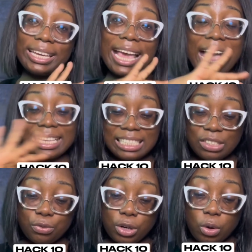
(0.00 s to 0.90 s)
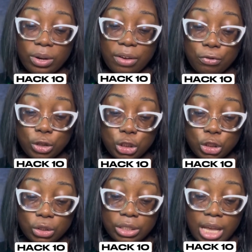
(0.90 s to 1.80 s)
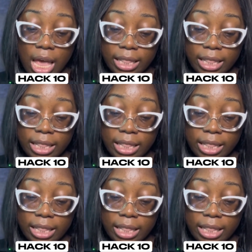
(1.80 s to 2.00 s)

It has different other features.